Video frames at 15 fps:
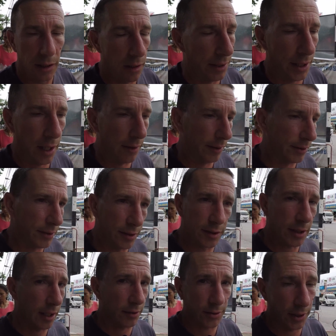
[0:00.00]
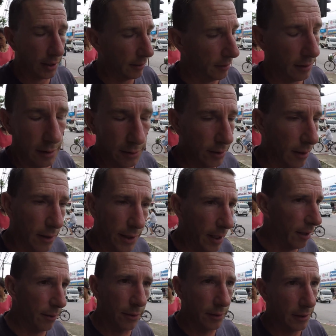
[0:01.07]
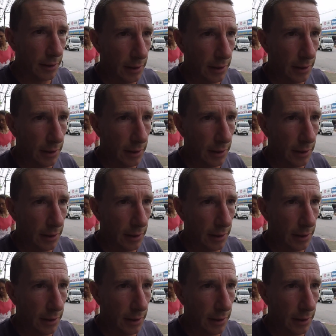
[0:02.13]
I know it's disgusting. I know,